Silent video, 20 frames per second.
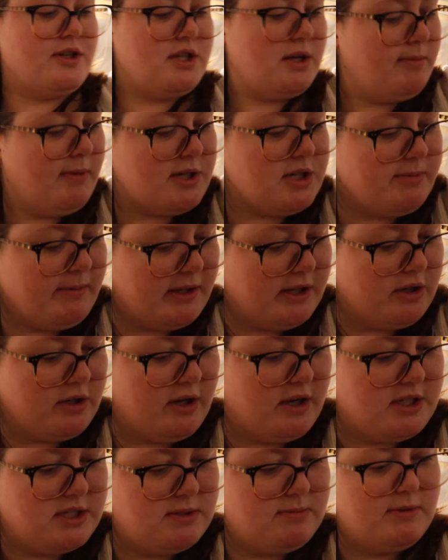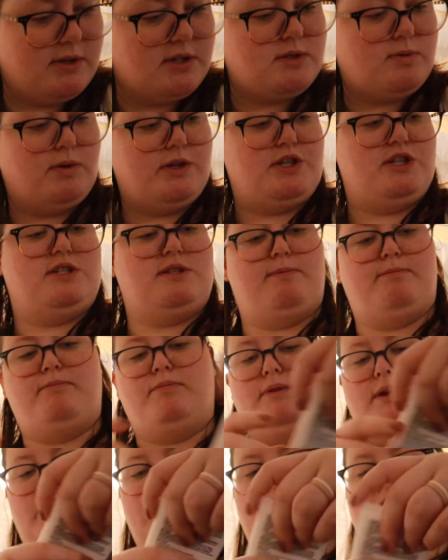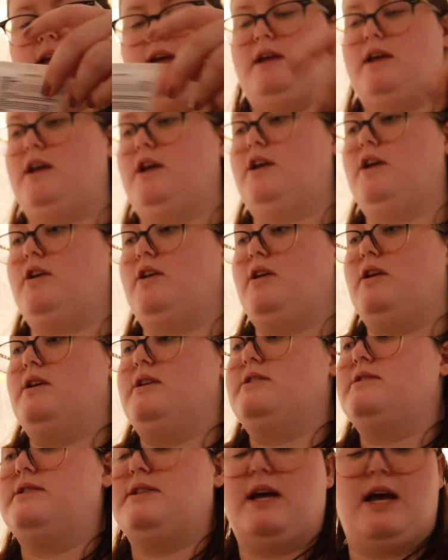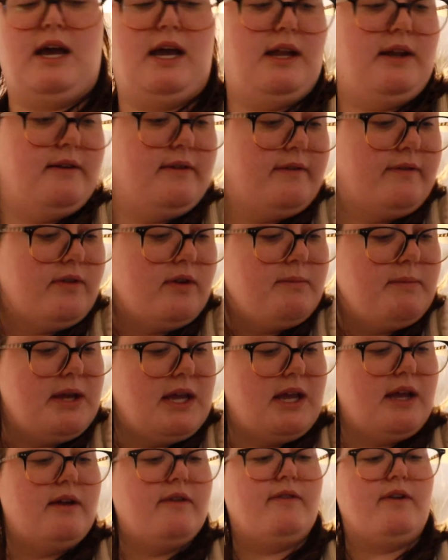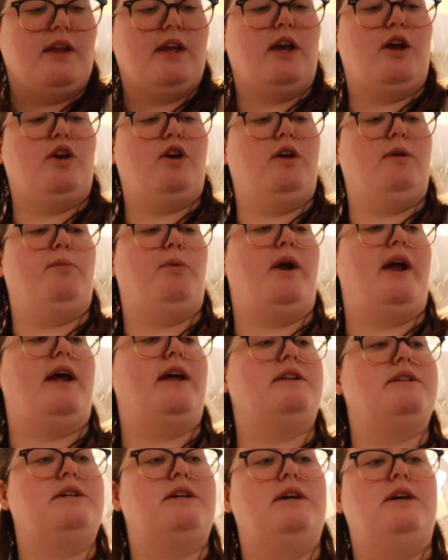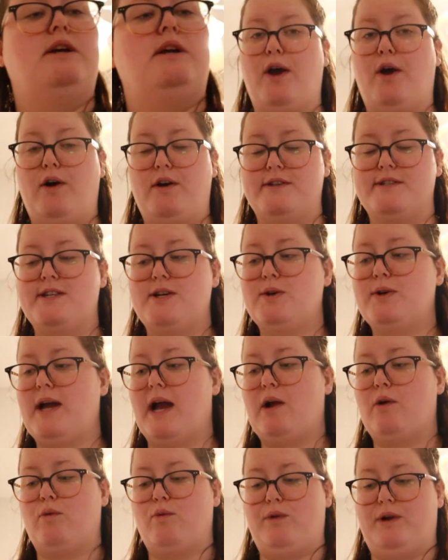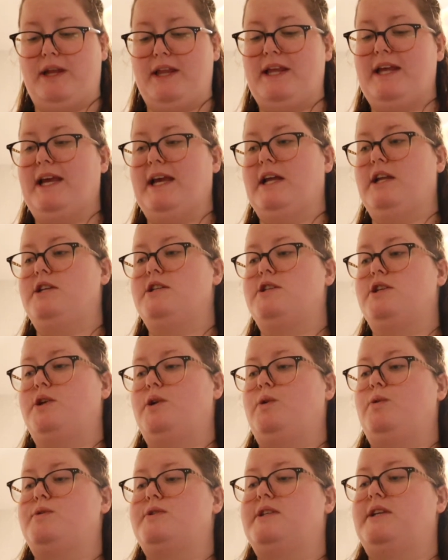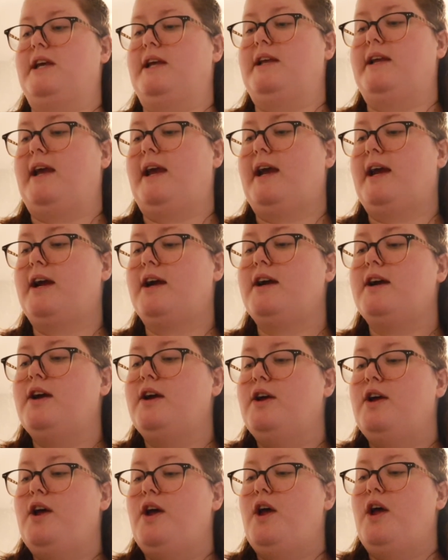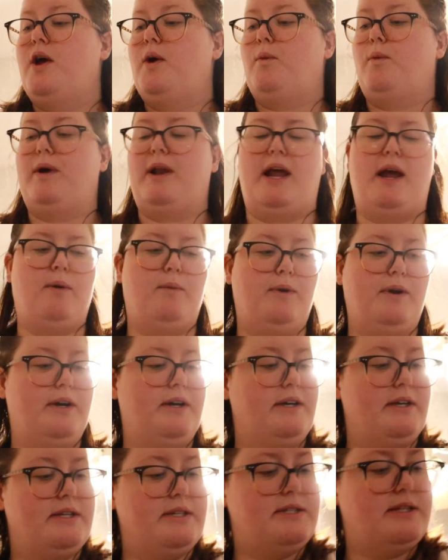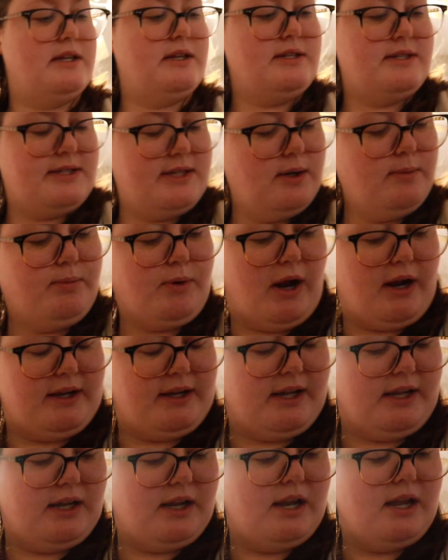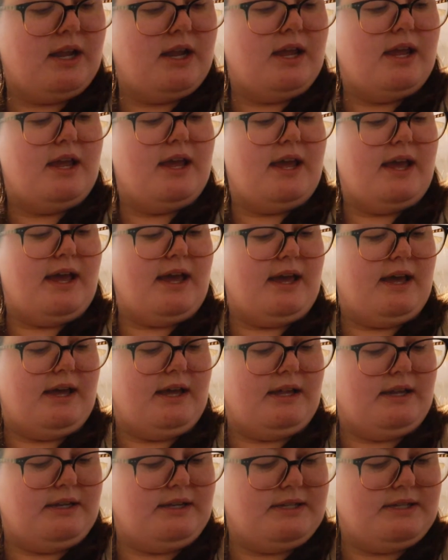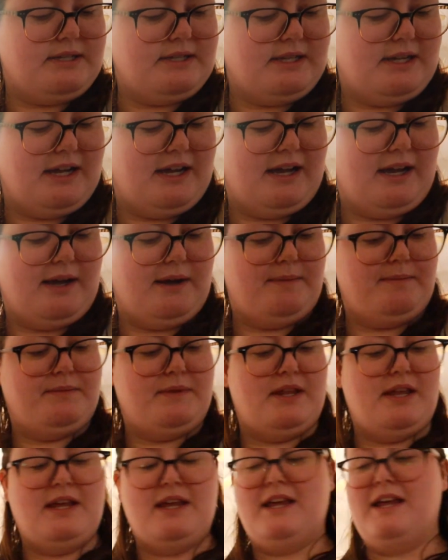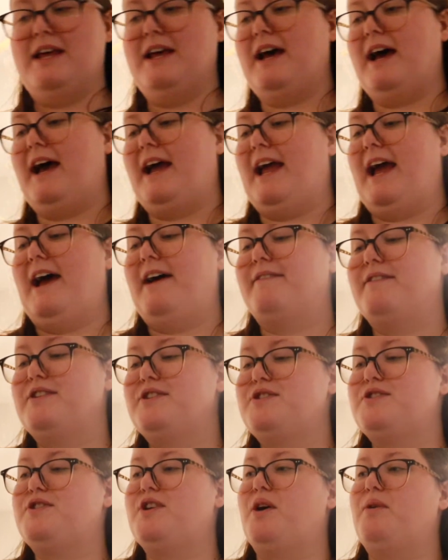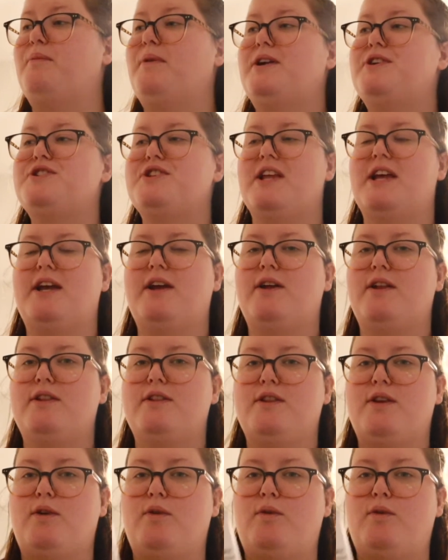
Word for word: so much about their customers, which is a big sign for me for like a good brand. also got really into skincare when I was still pregnant and um, I have so much like La